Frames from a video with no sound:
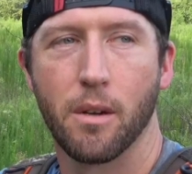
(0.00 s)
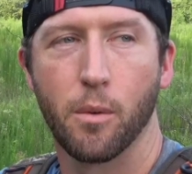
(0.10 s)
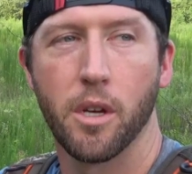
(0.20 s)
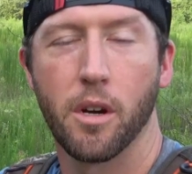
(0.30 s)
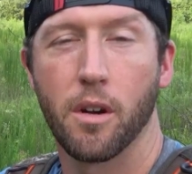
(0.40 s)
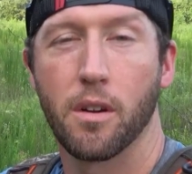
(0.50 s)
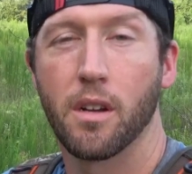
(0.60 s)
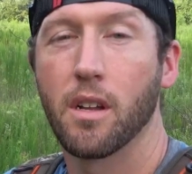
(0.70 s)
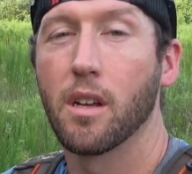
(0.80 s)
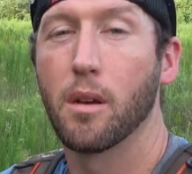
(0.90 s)
We are
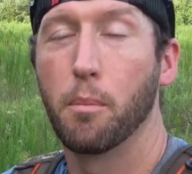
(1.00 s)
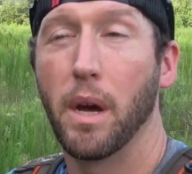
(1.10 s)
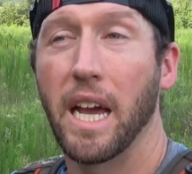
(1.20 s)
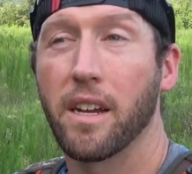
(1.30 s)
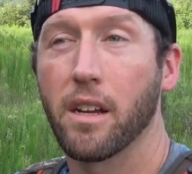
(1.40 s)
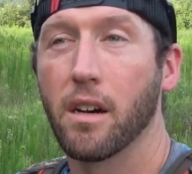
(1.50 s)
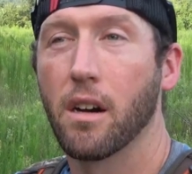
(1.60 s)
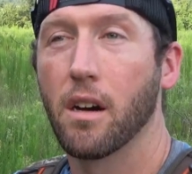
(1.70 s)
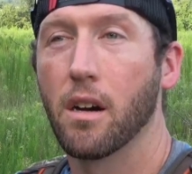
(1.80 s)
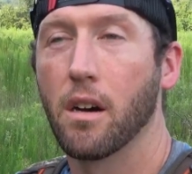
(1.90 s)
back
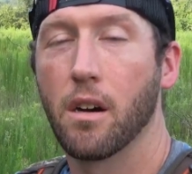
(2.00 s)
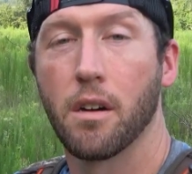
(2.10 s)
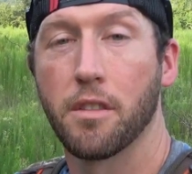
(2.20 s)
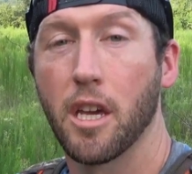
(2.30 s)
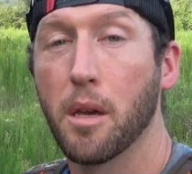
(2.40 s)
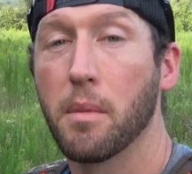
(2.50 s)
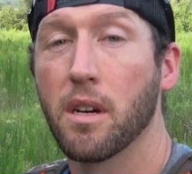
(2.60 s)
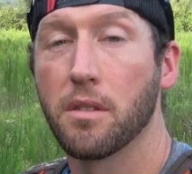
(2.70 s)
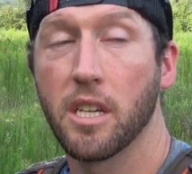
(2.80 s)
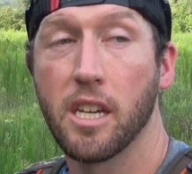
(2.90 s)
on the
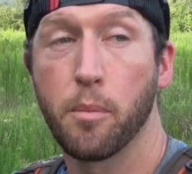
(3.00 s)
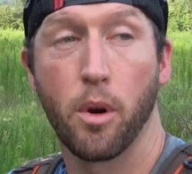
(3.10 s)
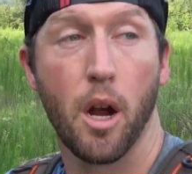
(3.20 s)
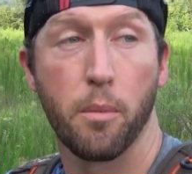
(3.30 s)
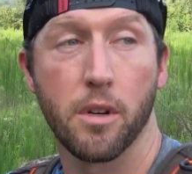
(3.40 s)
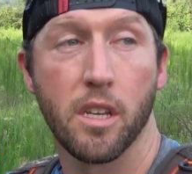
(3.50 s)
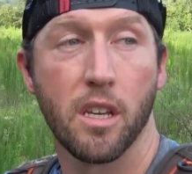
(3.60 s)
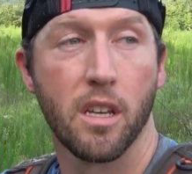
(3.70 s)
MLD property.